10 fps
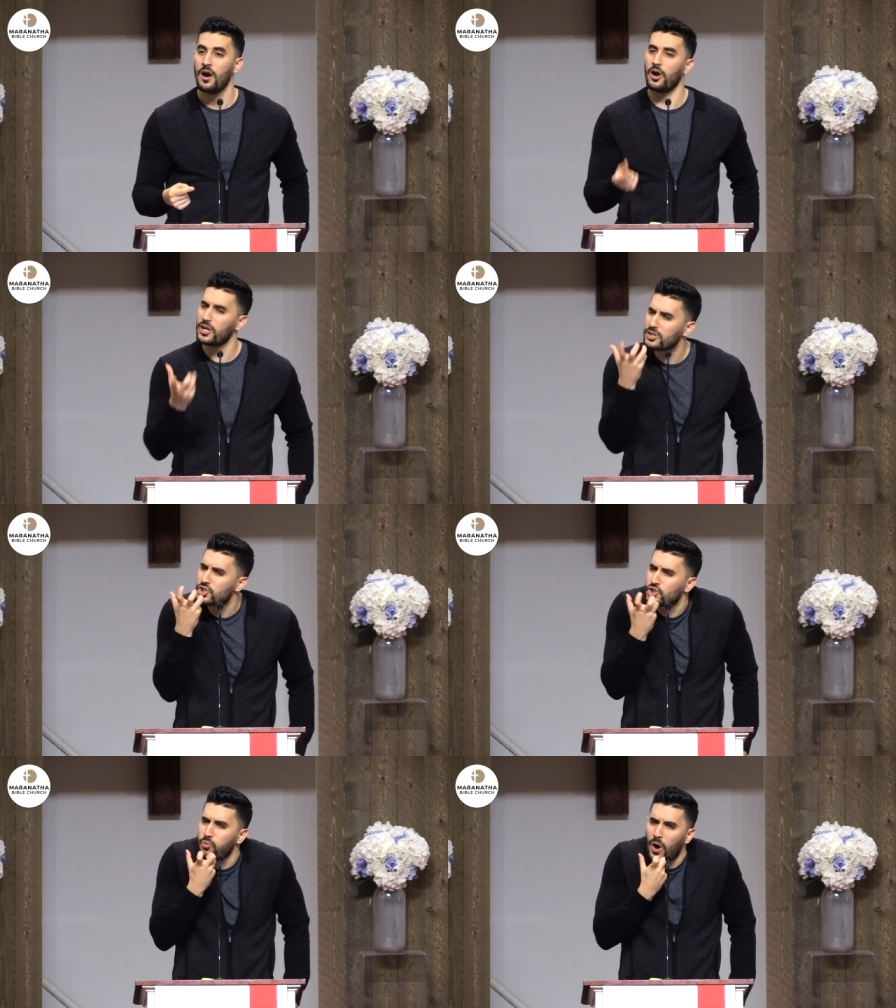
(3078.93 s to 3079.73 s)
Are you going to
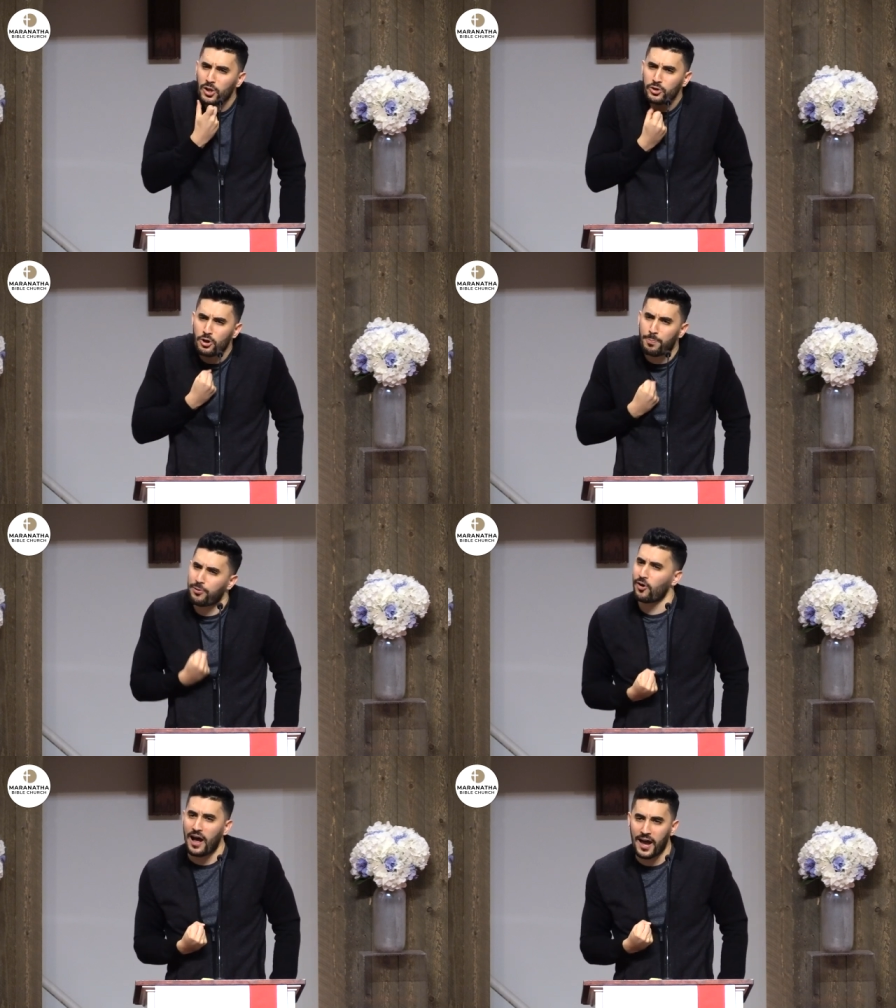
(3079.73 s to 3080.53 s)
swallow your
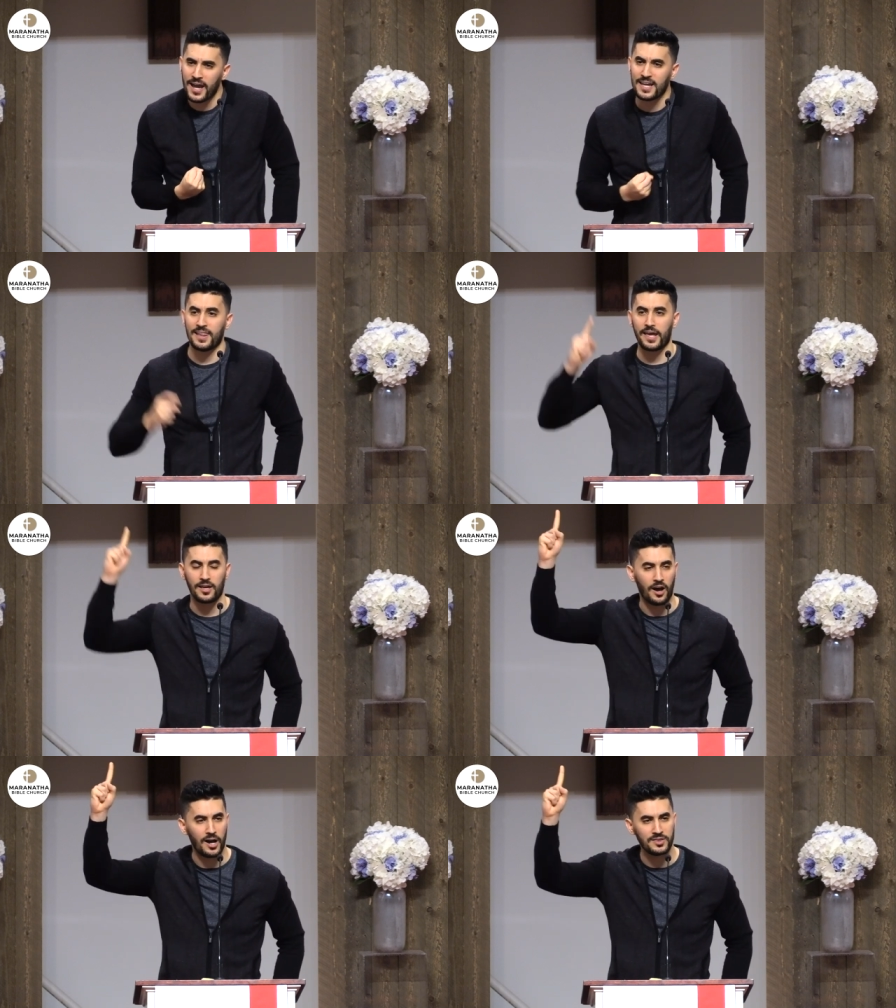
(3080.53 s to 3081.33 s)
pride and
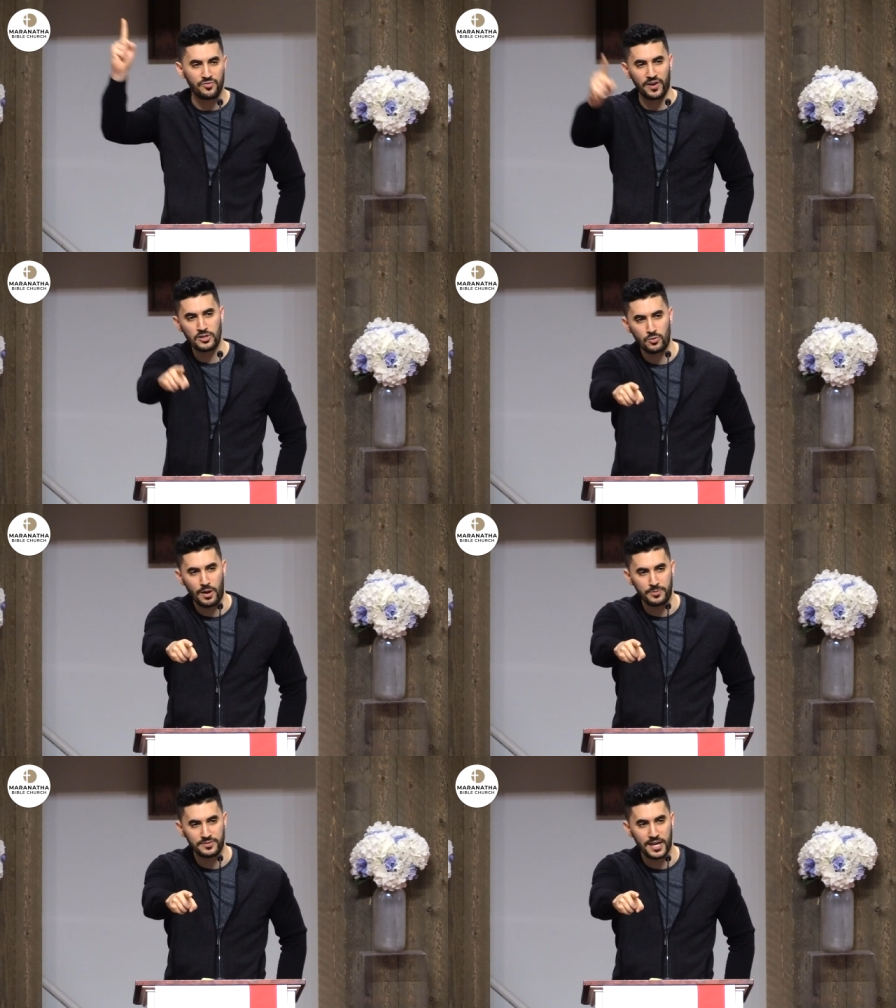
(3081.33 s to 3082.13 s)
let God defend your
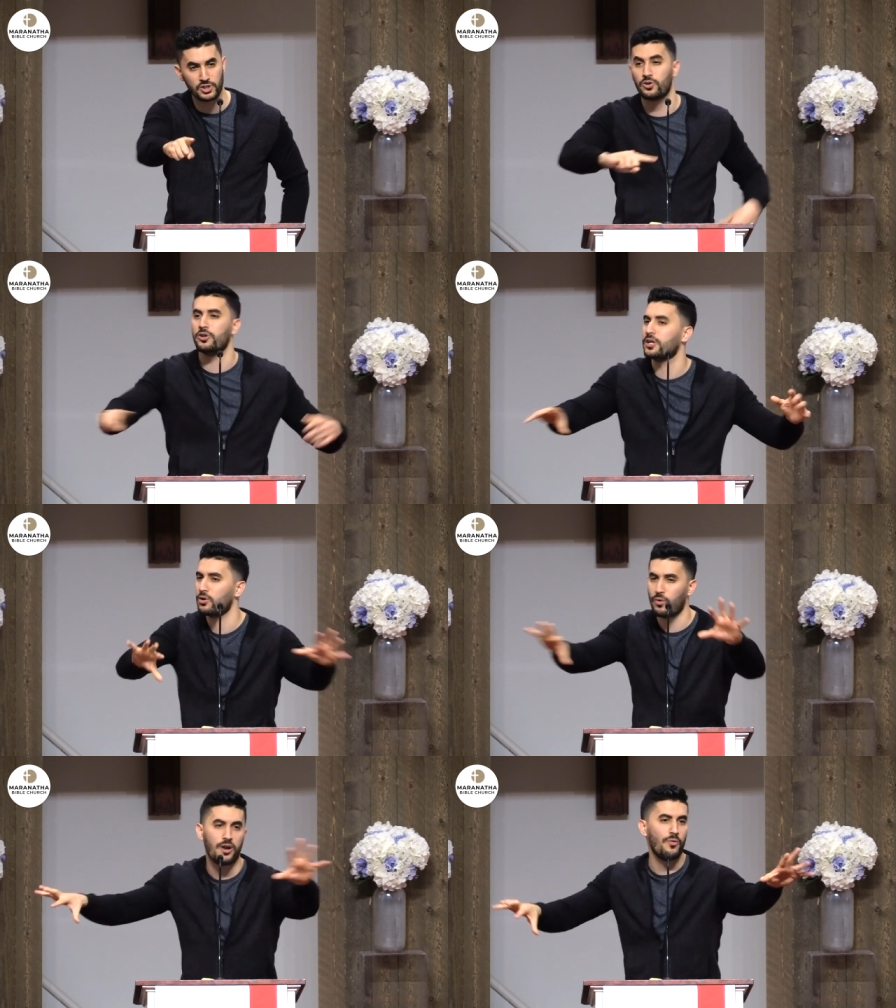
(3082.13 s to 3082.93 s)
reputation? Or are you going
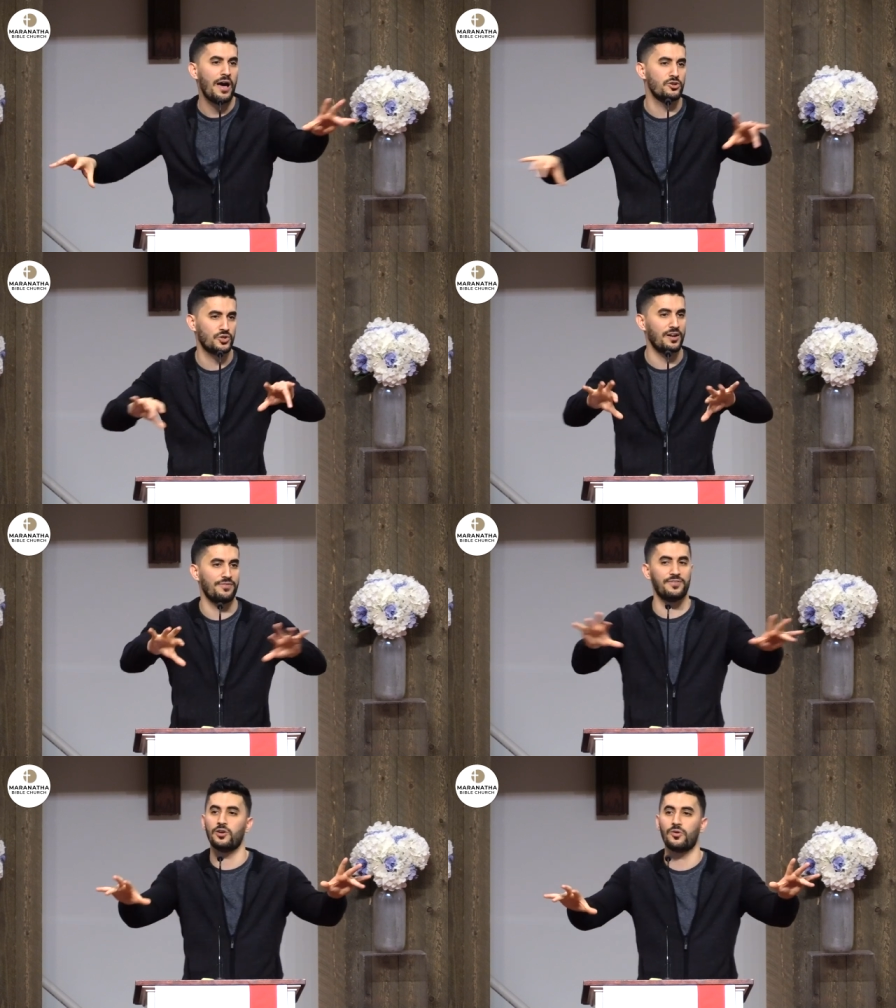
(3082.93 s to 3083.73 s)
to run around and try to
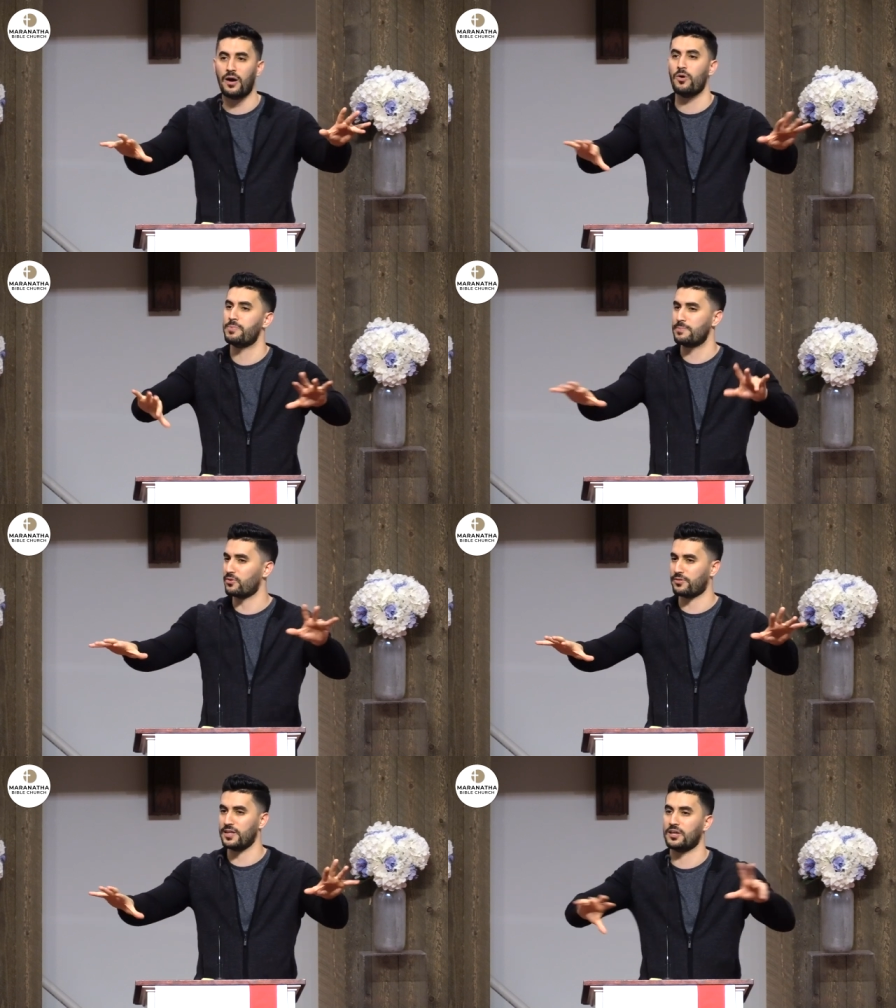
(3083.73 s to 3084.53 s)
figure out what
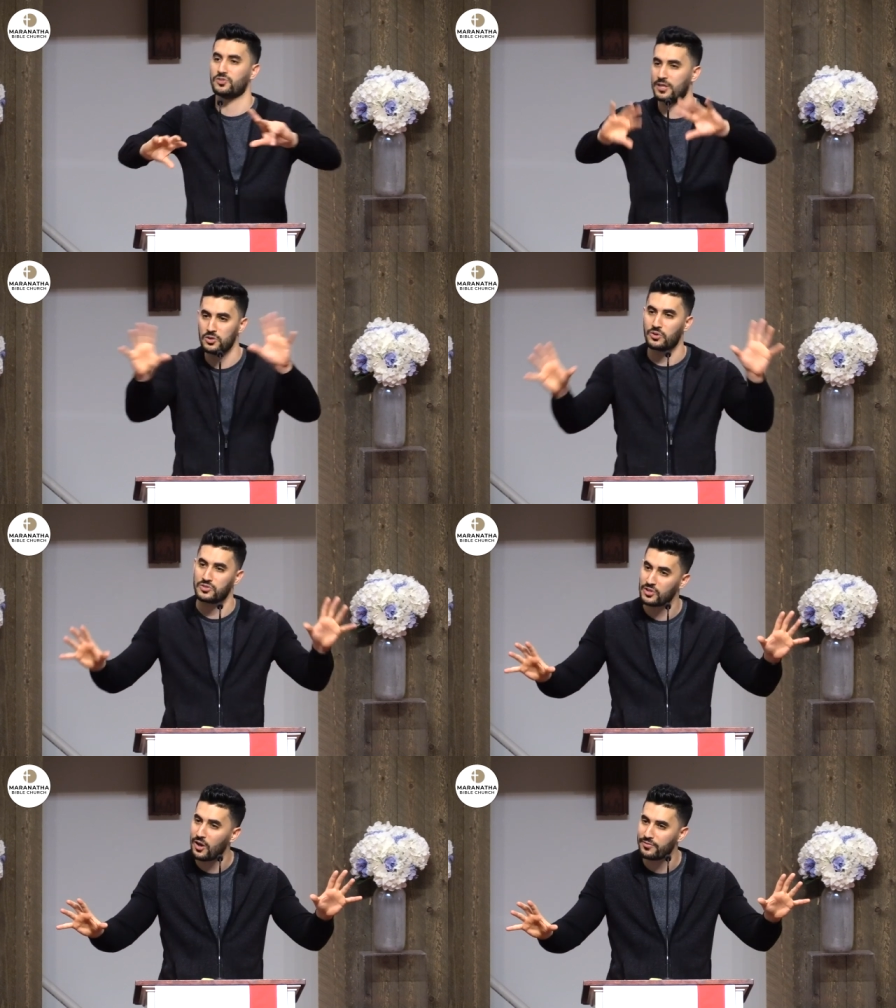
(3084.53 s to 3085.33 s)
people are thinking so that you can
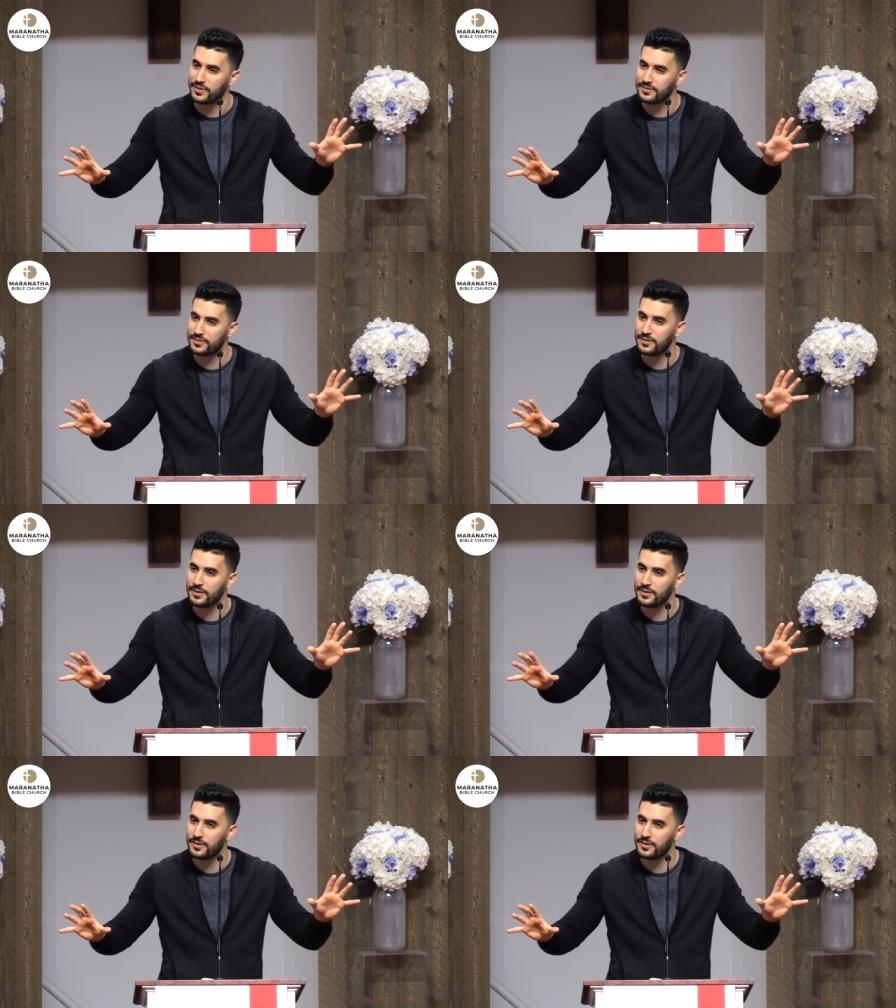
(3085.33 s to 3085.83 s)
solve it?